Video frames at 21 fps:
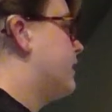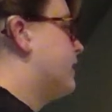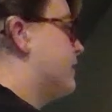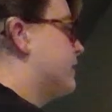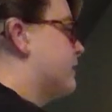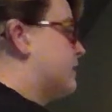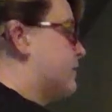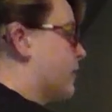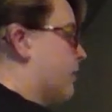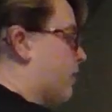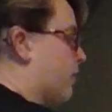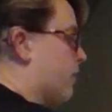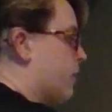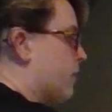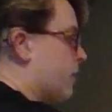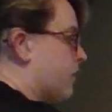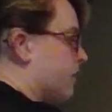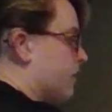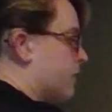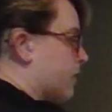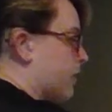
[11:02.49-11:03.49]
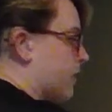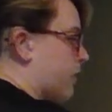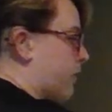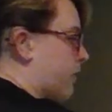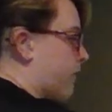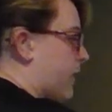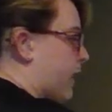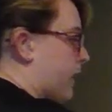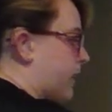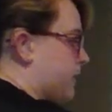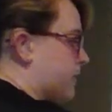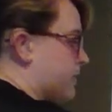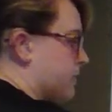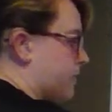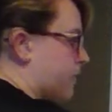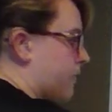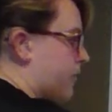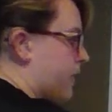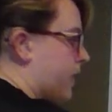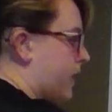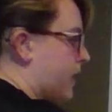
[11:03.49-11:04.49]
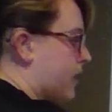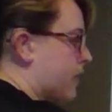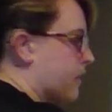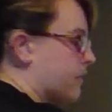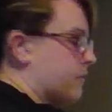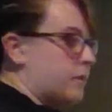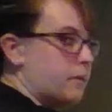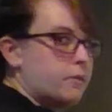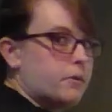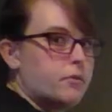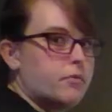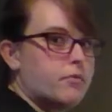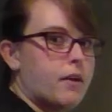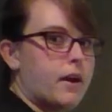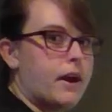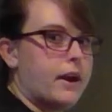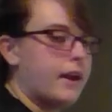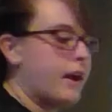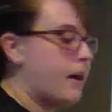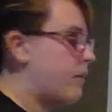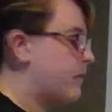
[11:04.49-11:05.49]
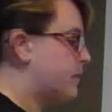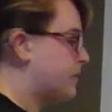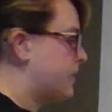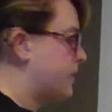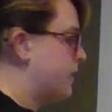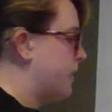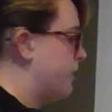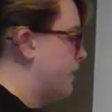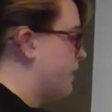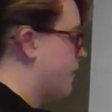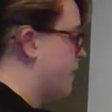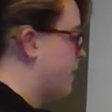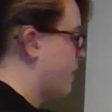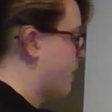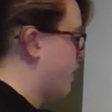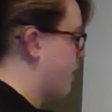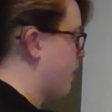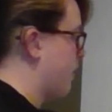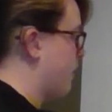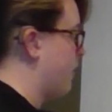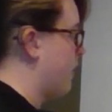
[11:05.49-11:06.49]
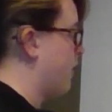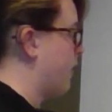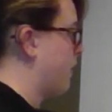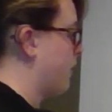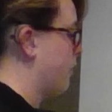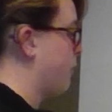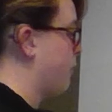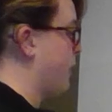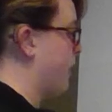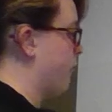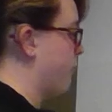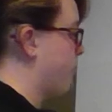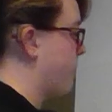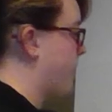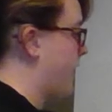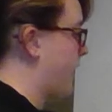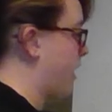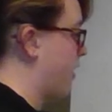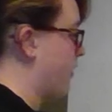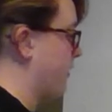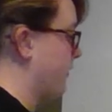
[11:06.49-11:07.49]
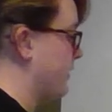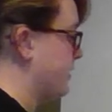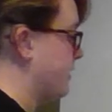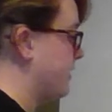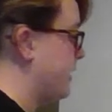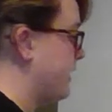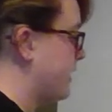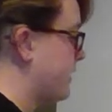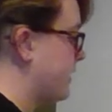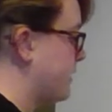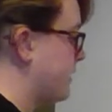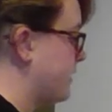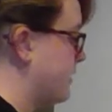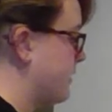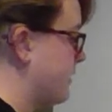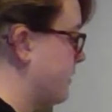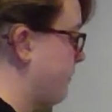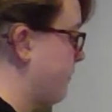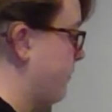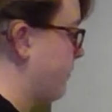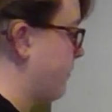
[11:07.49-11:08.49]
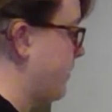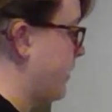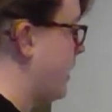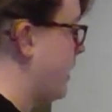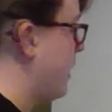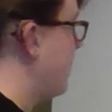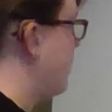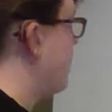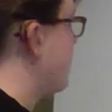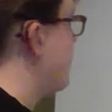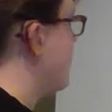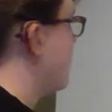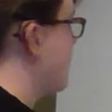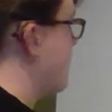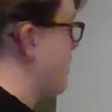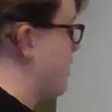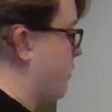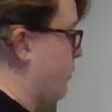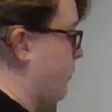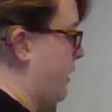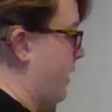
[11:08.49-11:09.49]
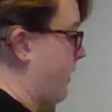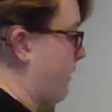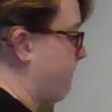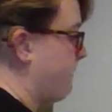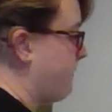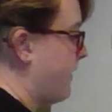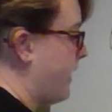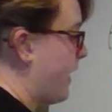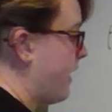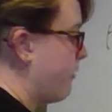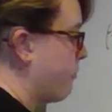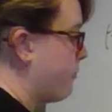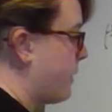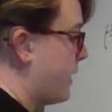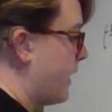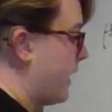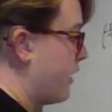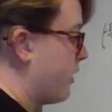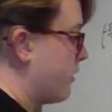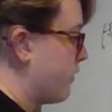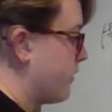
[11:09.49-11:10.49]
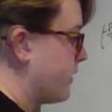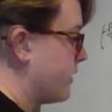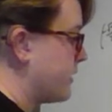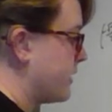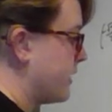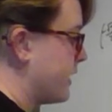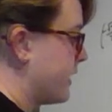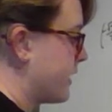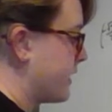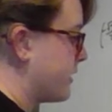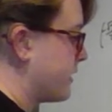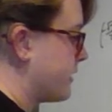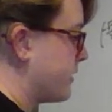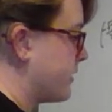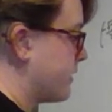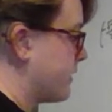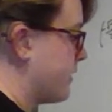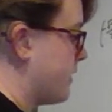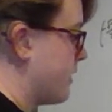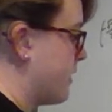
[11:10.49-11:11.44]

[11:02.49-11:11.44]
So our values of theta that we would write out are, we have pi over 6, we have 5 pi over 6,